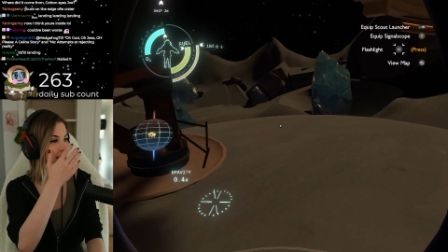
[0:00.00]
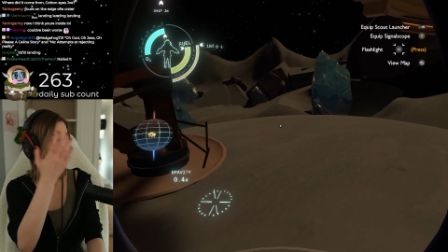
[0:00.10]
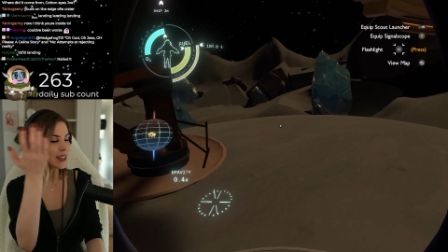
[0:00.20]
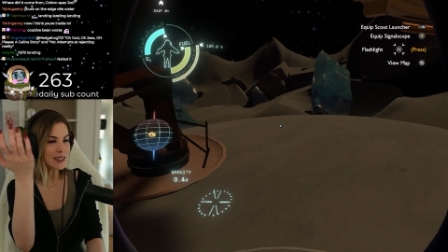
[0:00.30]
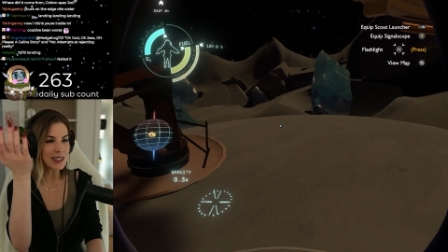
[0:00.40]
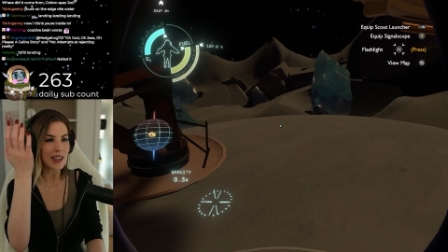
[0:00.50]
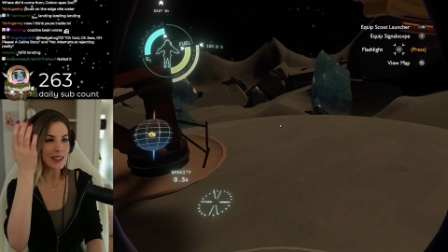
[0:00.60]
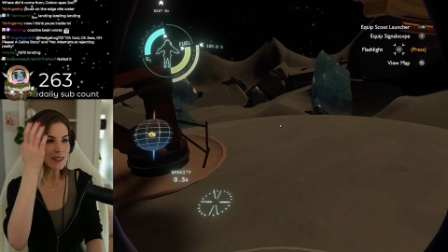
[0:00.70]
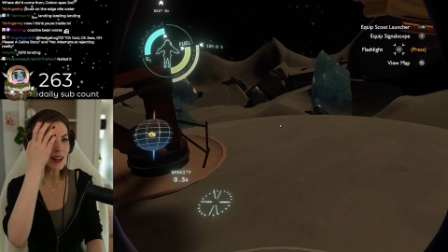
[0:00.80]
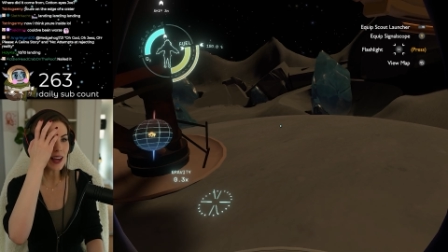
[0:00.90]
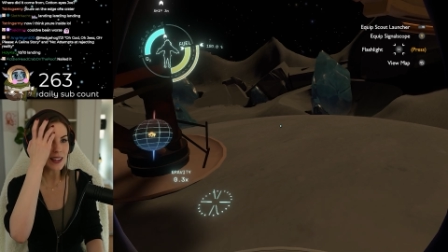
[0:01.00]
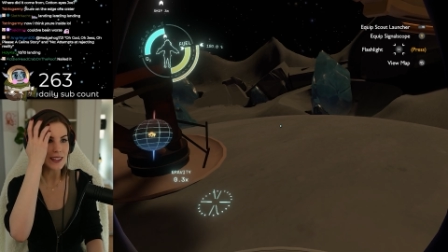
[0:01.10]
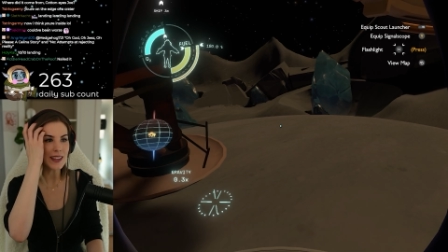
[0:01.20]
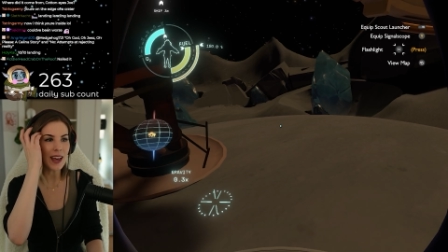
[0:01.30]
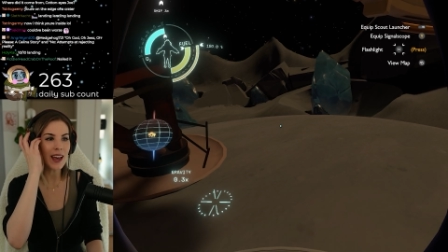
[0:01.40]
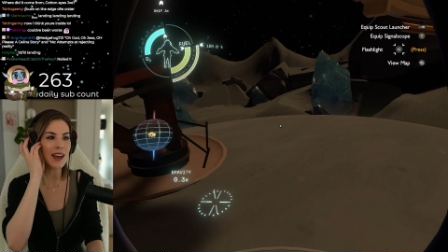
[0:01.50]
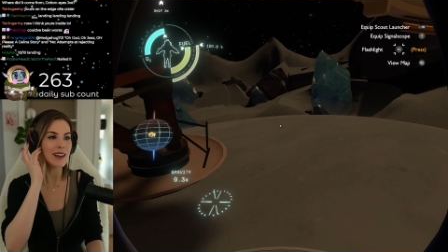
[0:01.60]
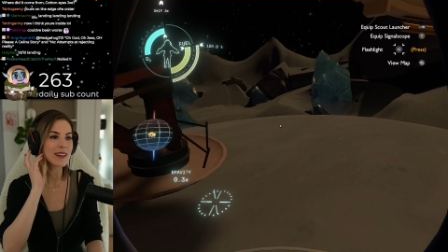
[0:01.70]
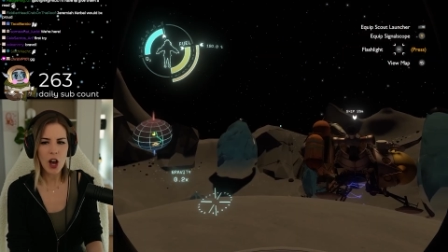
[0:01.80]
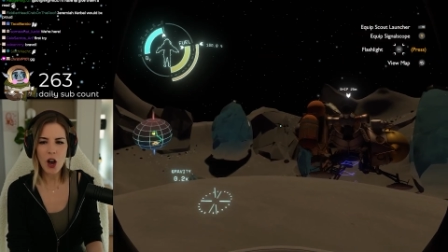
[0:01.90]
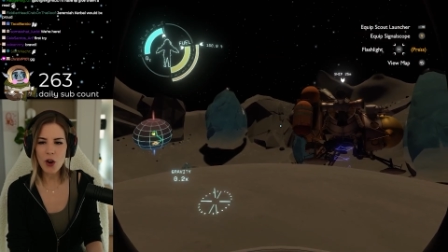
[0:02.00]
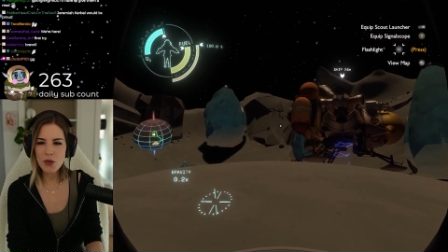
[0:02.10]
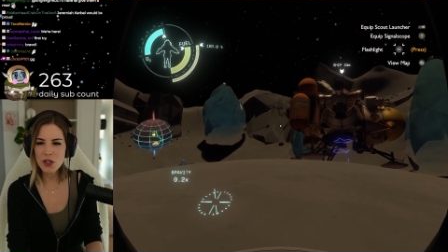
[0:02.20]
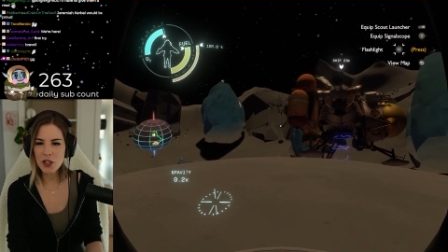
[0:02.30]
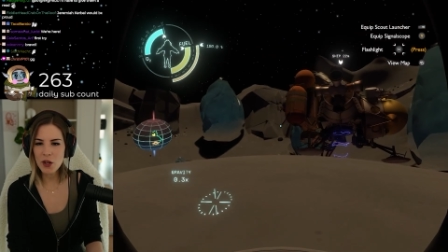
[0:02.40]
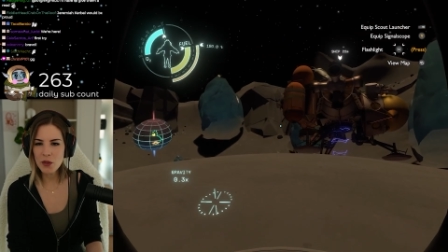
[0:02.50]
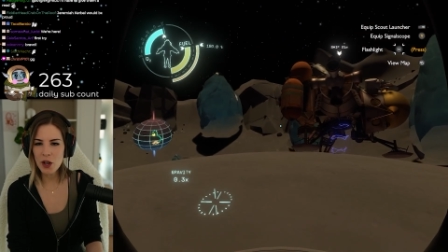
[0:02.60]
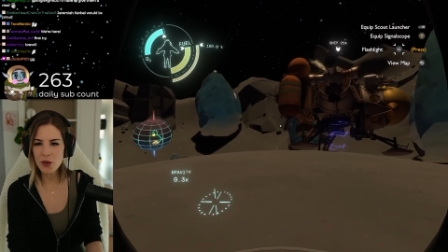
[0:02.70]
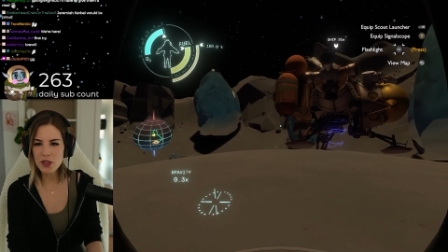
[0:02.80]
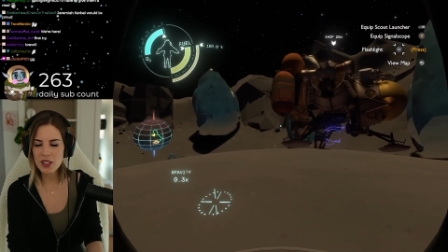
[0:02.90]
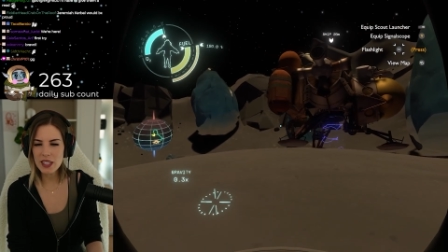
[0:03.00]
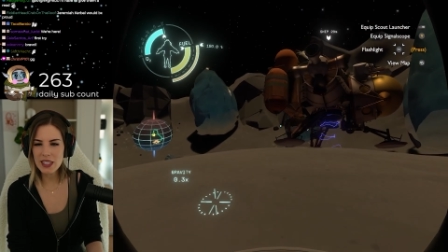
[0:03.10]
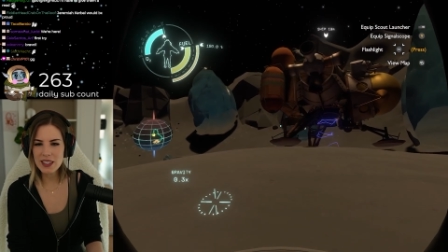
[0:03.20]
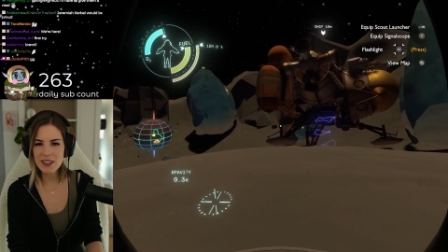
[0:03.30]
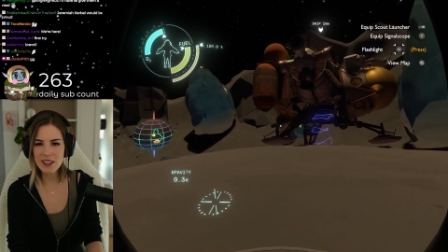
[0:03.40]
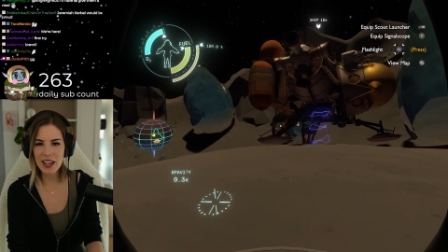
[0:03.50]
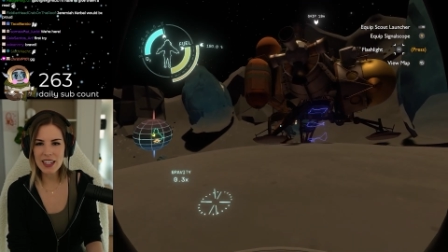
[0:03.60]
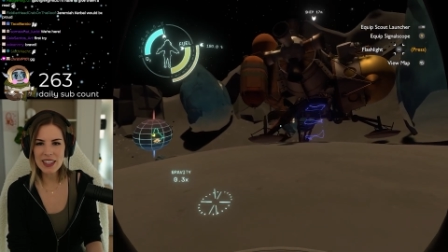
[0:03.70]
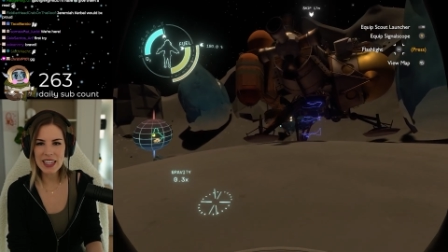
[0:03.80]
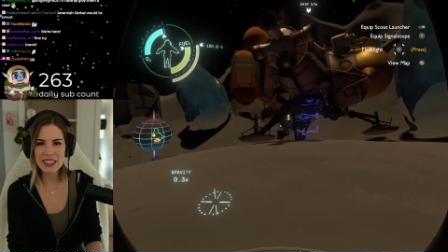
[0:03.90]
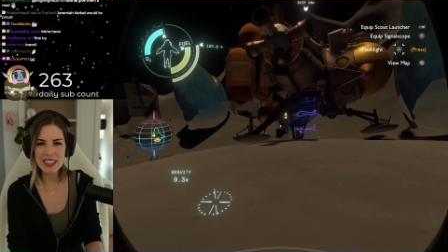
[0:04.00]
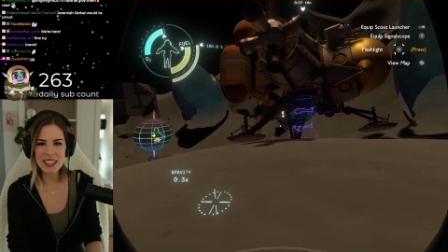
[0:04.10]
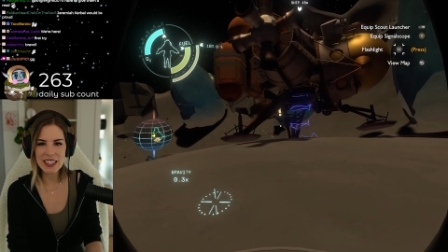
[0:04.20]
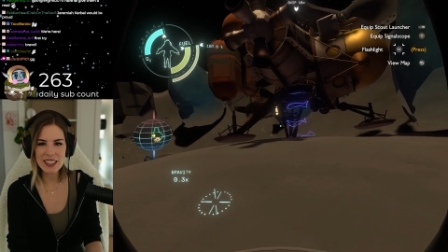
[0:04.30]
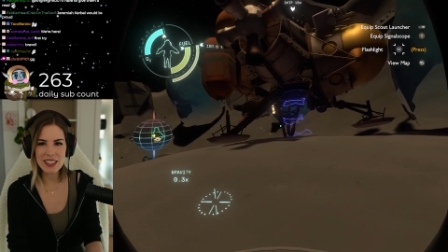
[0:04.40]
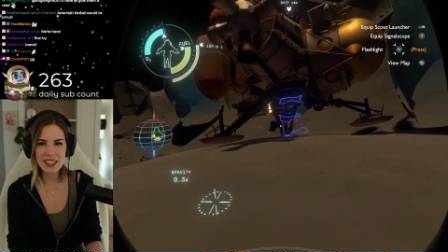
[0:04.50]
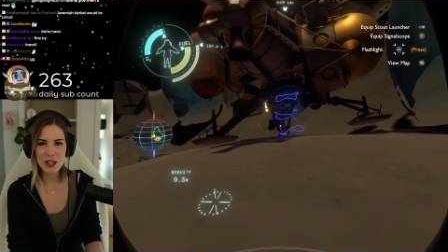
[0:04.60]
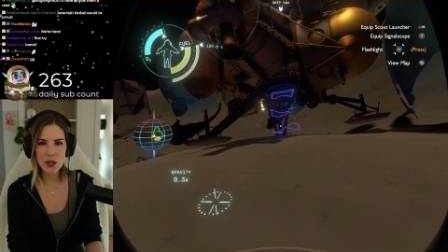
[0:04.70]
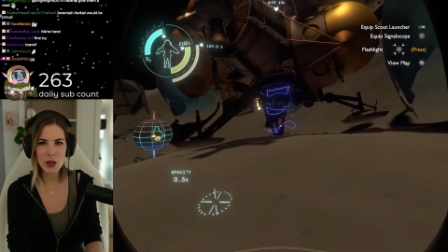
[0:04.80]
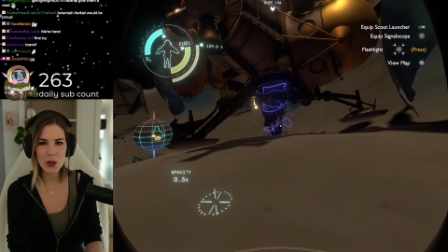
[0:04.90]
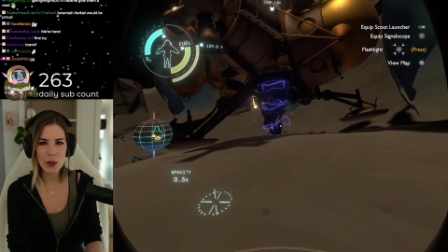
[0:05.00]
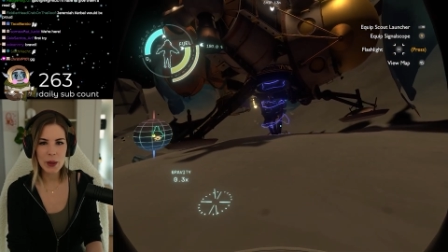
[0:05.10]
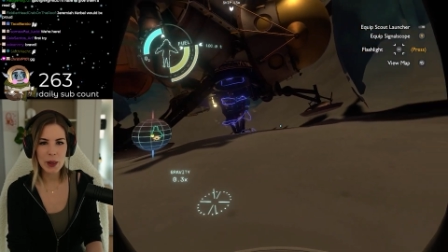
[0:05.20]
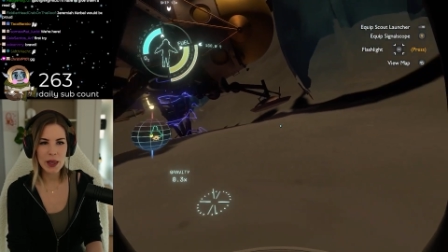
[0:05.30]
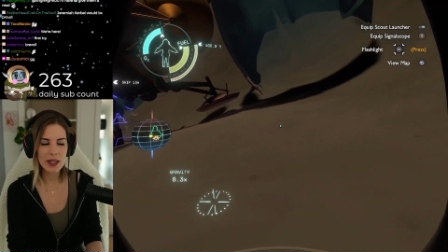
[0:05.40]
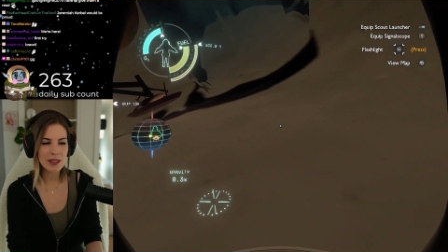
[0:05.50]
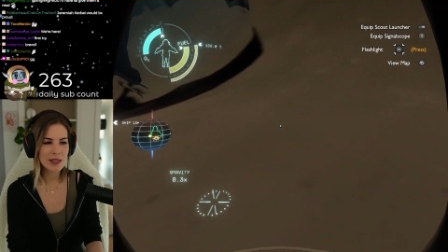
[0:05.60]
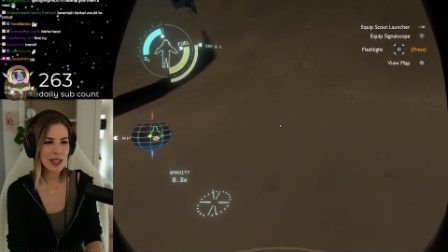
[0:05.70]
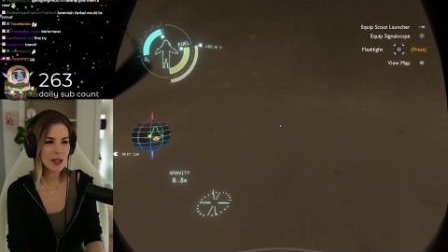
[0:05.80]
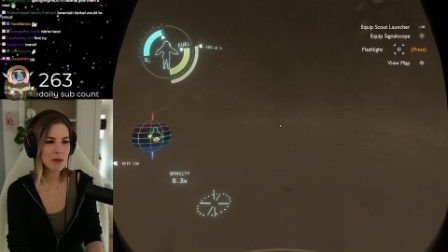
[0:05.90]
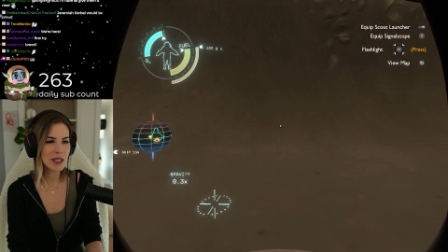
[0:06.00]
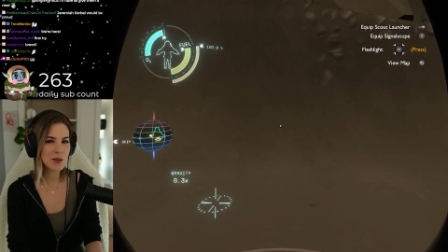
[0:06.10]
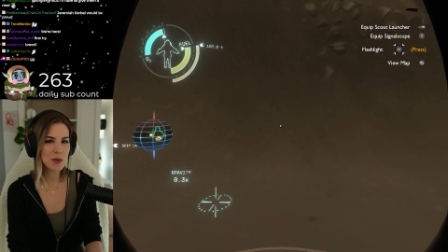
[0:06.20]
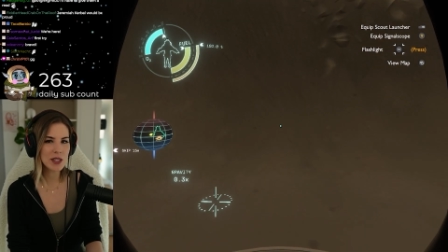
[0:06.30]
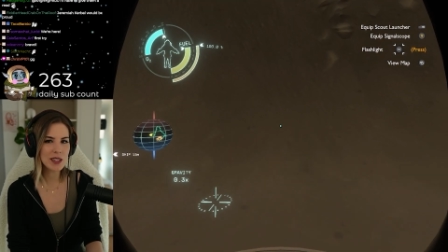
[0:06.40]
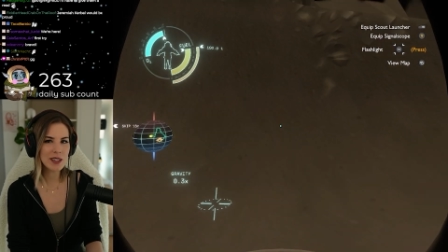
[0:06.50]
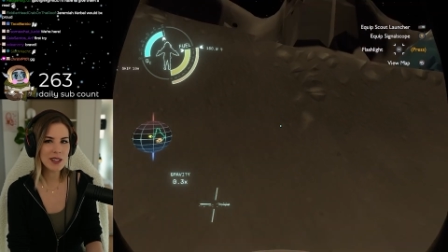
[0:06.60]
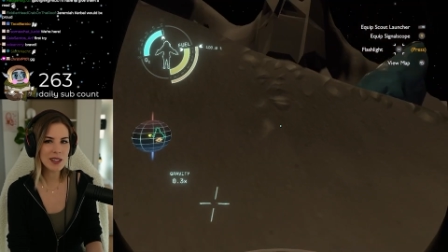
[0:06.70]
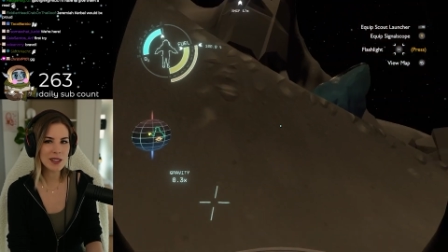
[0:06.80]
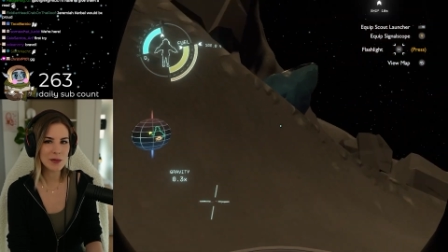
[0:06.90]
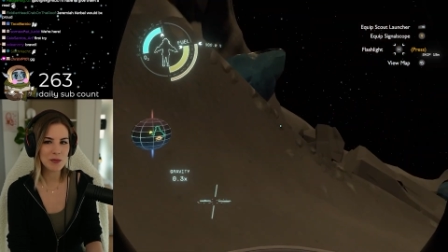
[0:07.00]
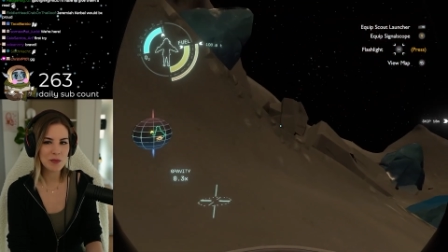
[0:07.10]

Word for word: Nailed it. Okay, yeah. Oh, you know, no, look, it look, I landed it. Damn, that's pretty good.